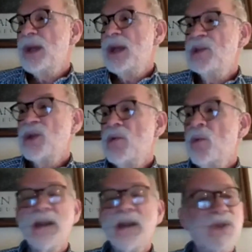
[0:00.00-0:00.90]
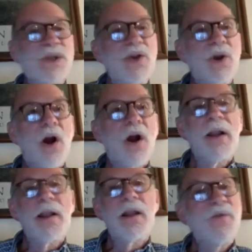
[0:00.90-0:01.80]
depends on what is in your
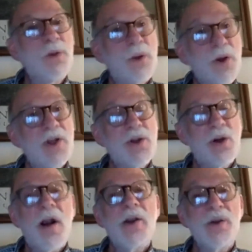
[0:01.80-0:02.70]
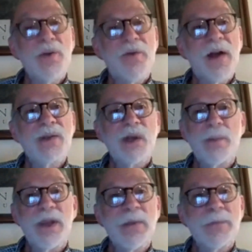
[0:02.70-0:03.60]
heart, and if you look in your heart, you'll find
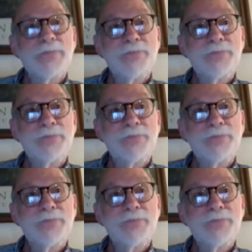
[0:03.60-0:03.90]
something.